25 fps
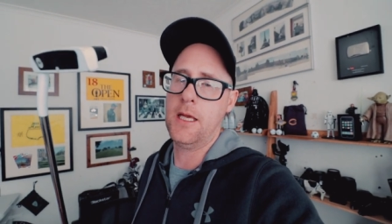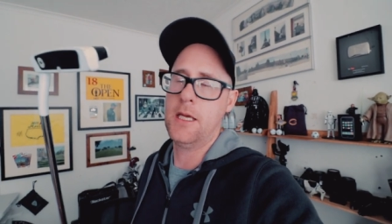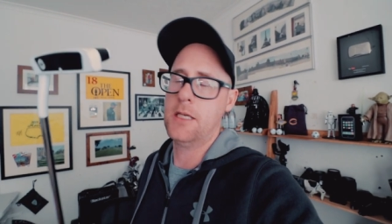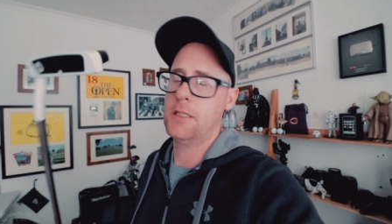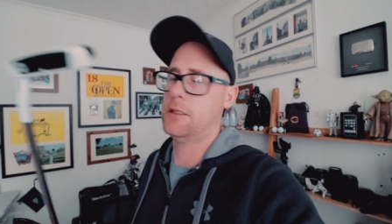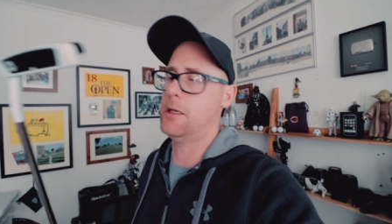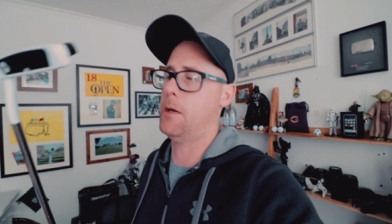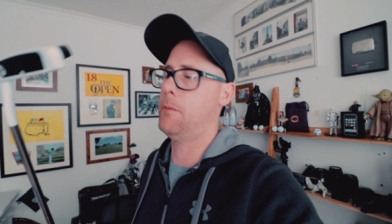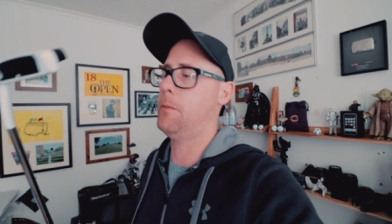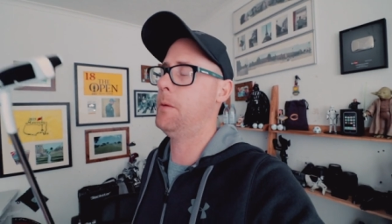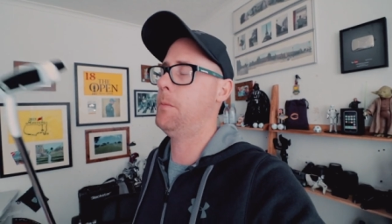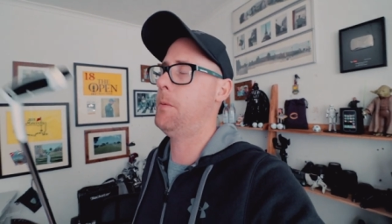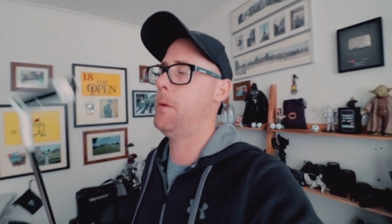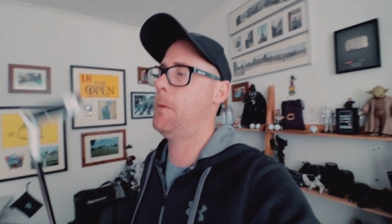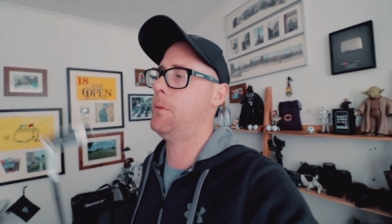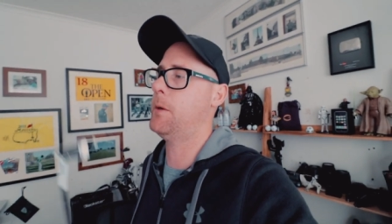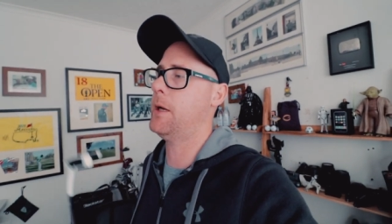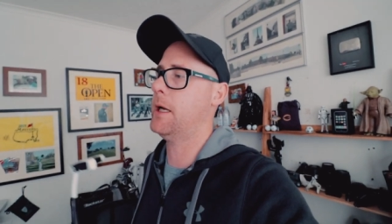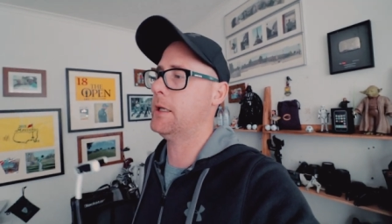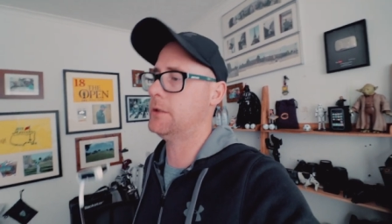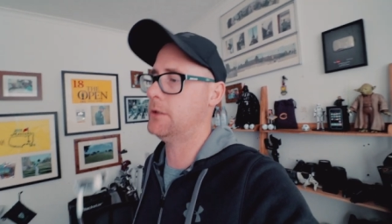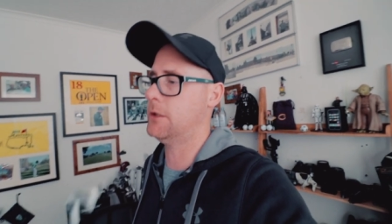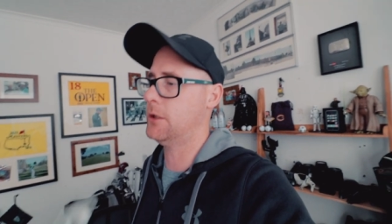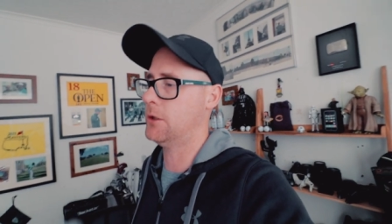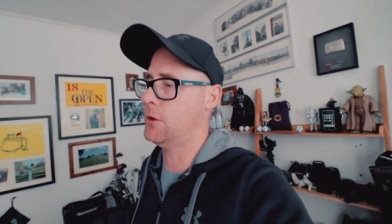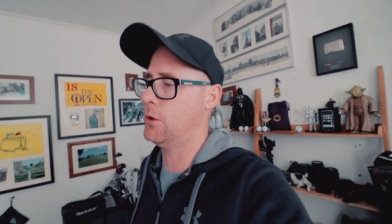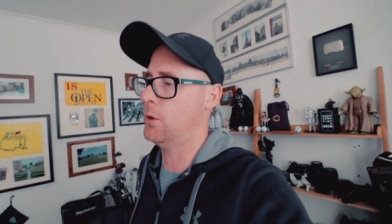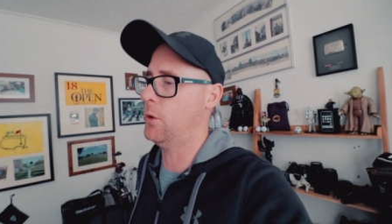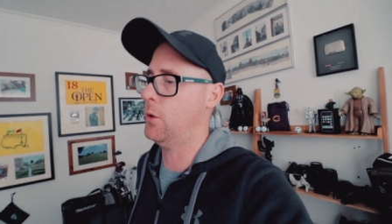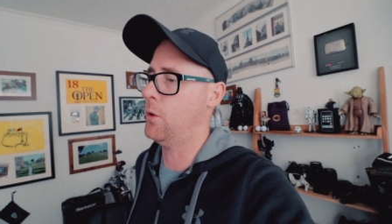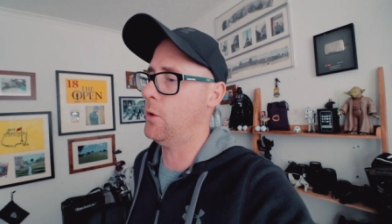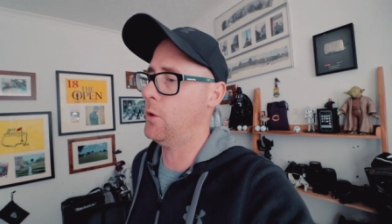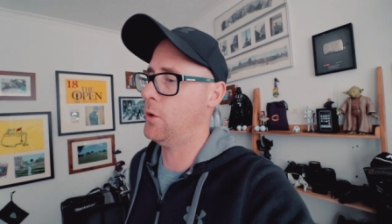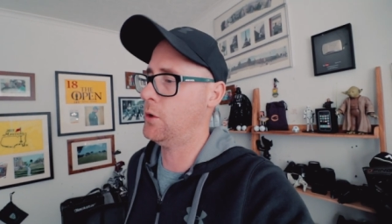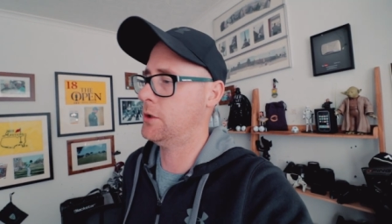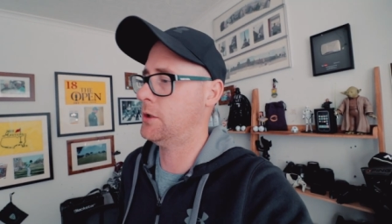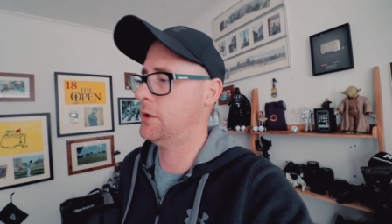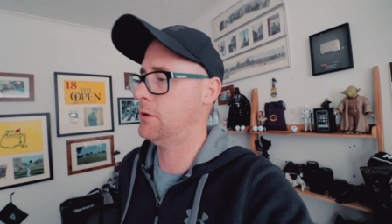So many people get to the
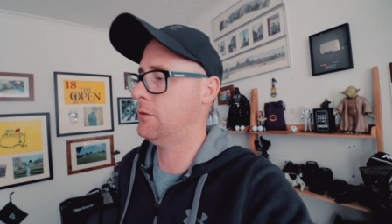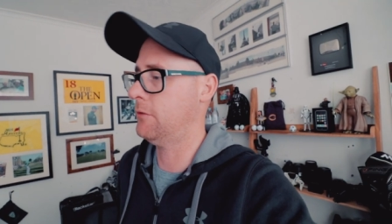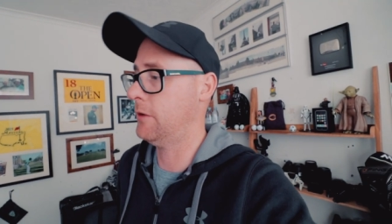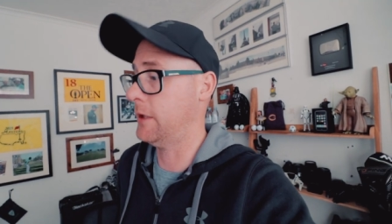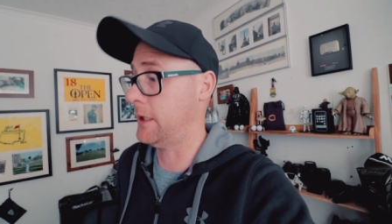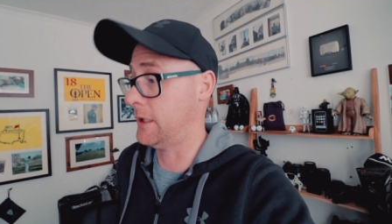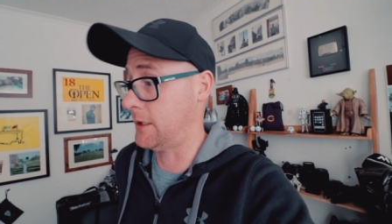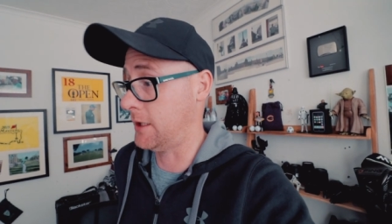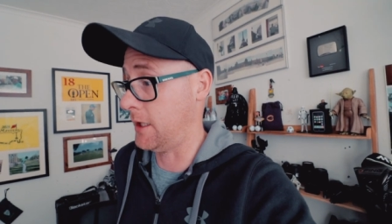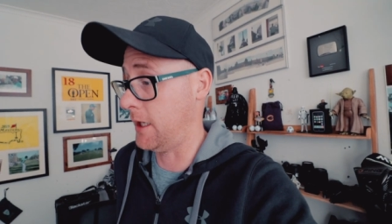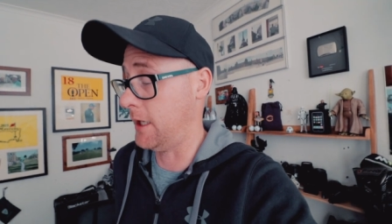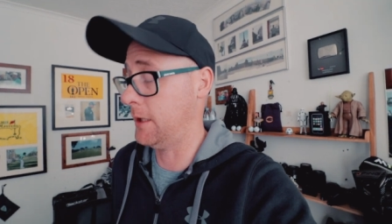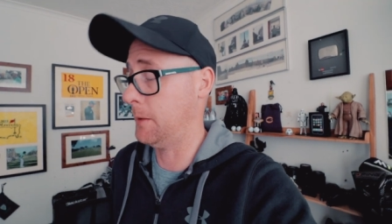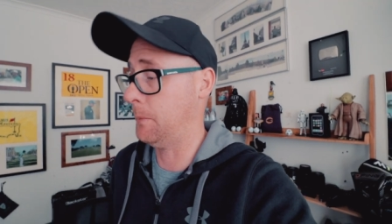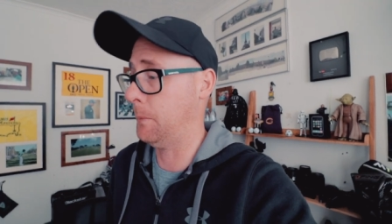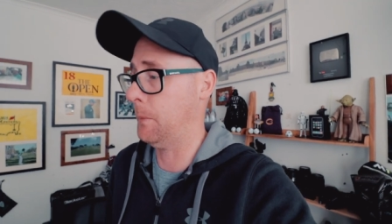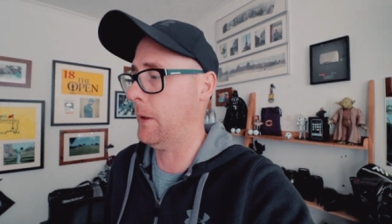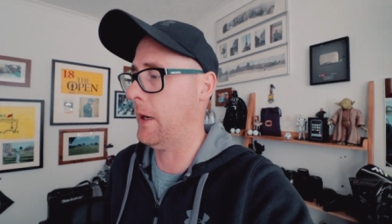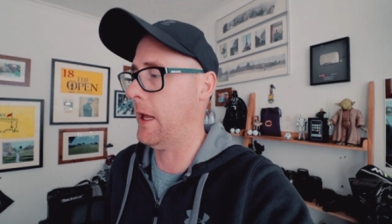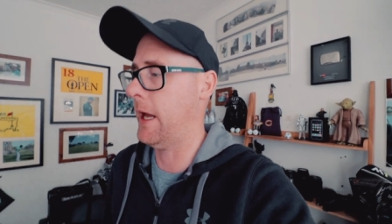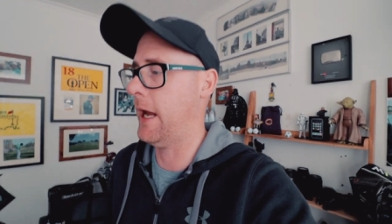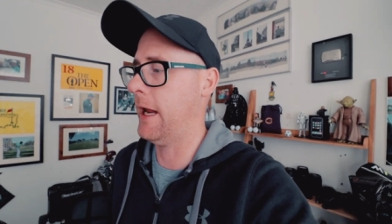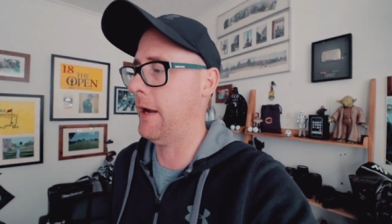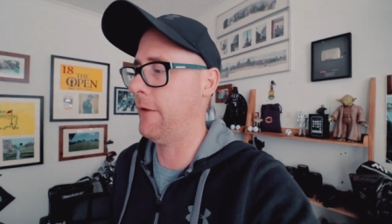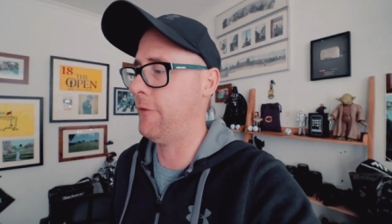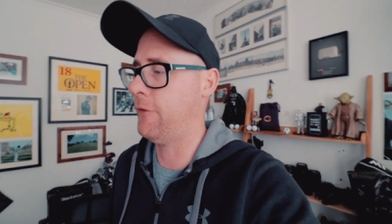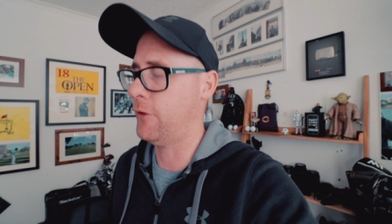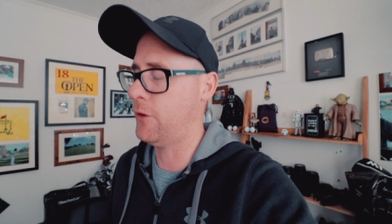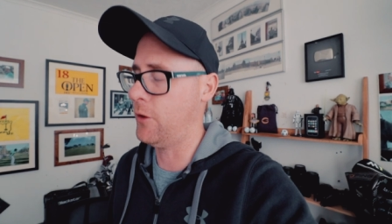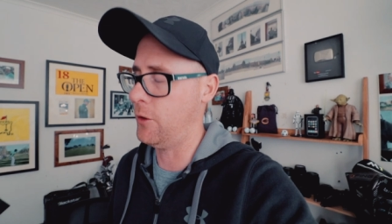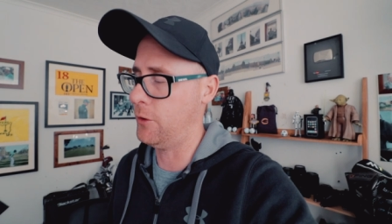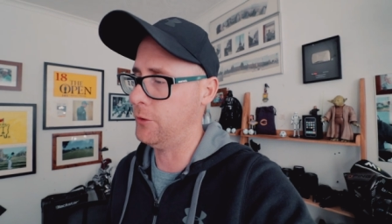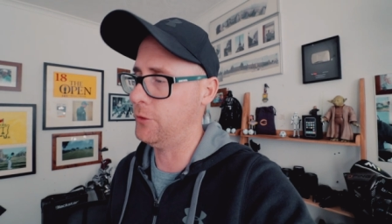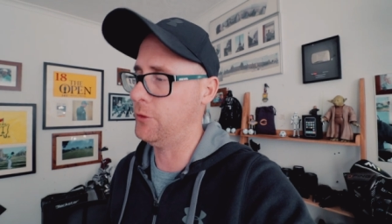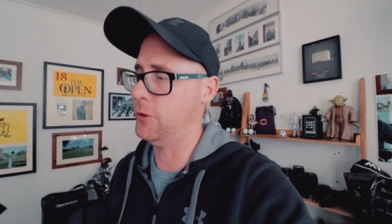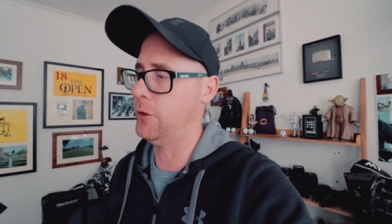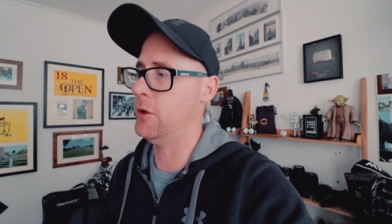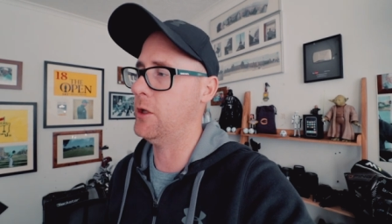course, excited to play, and
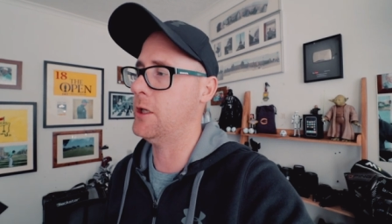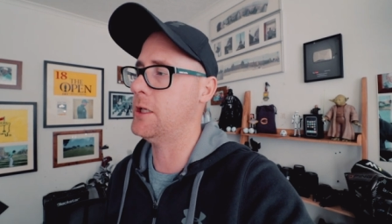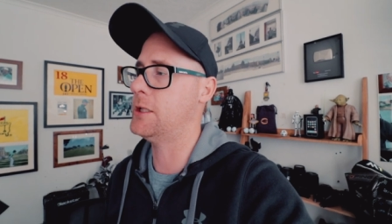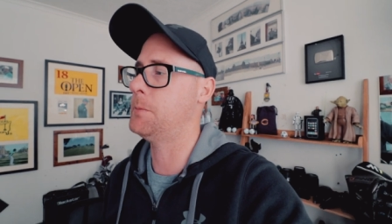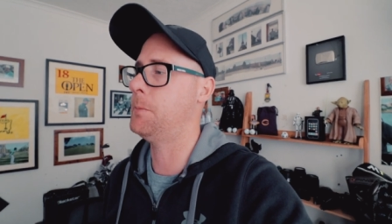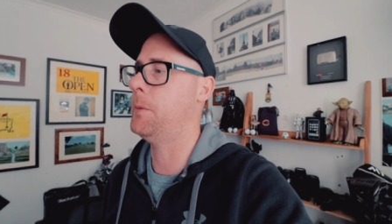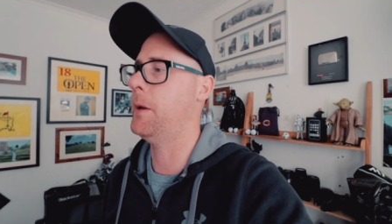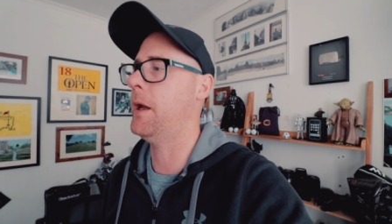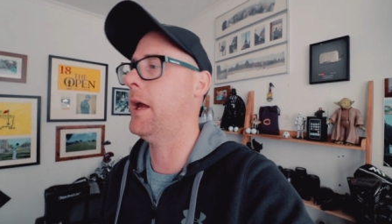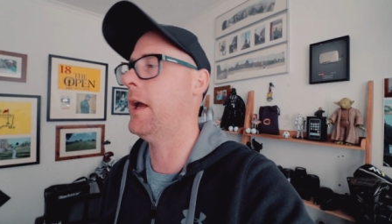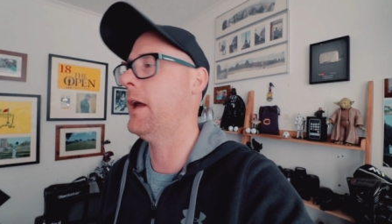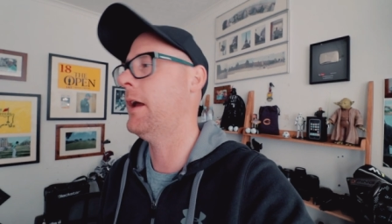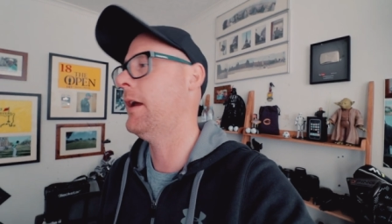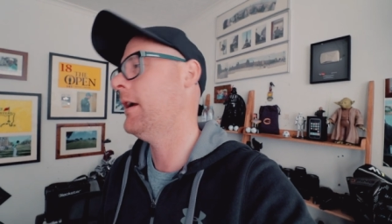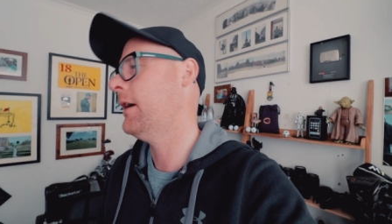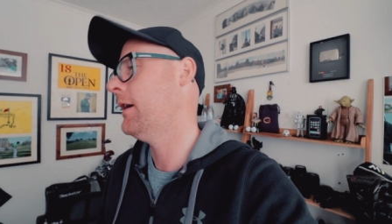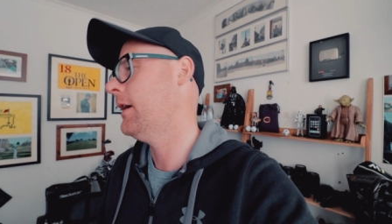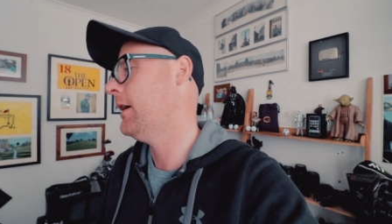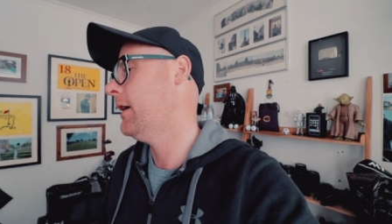forgot to do this bit.